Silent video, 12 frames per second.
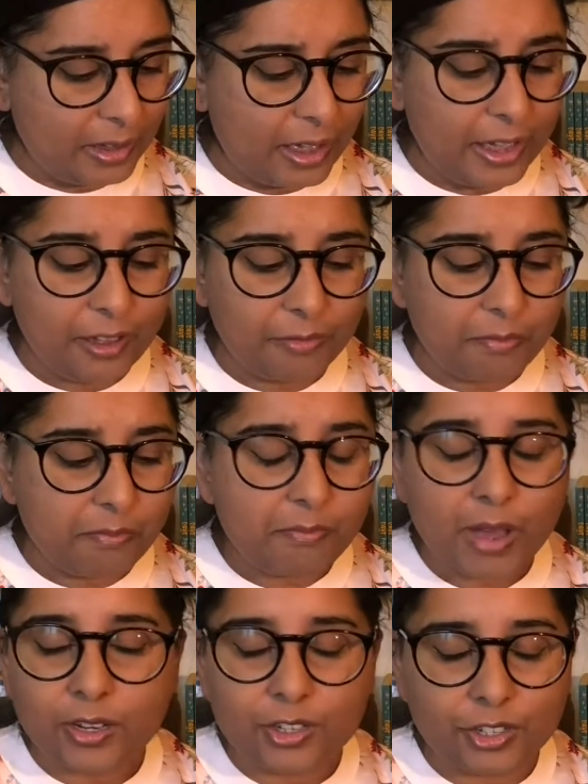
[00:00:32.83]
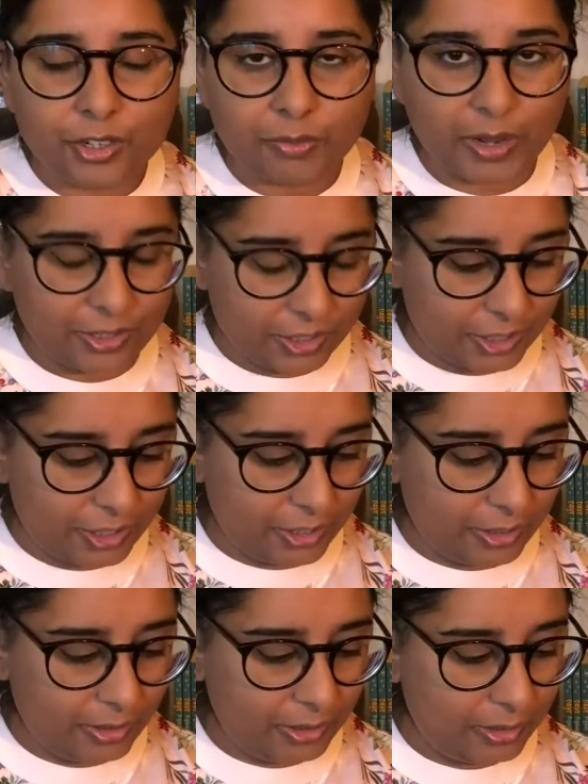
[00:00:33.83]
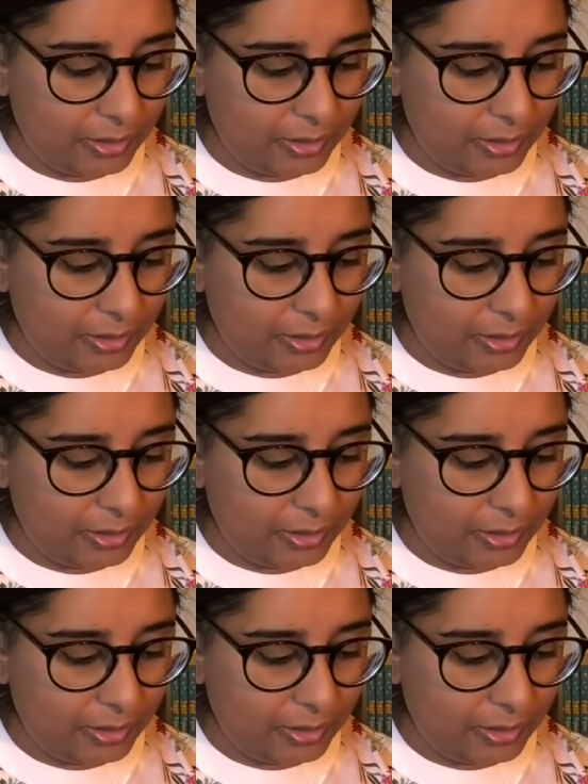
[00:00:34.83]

"I have much too much to do."